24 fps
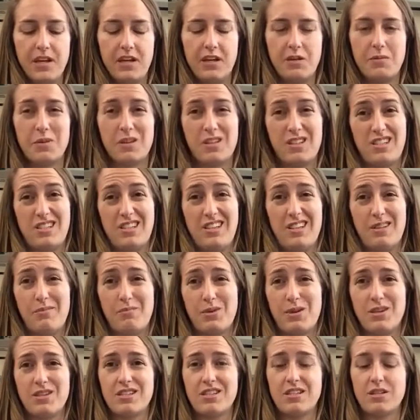you'll be able to see that in
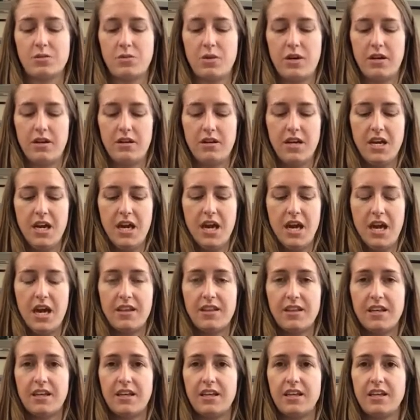person as well.
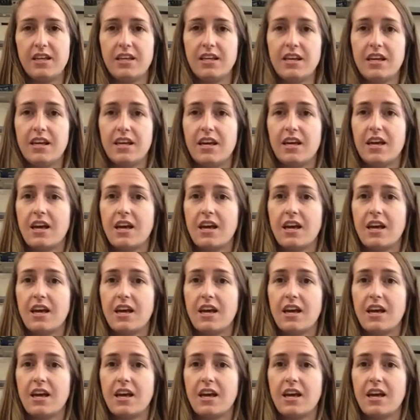And then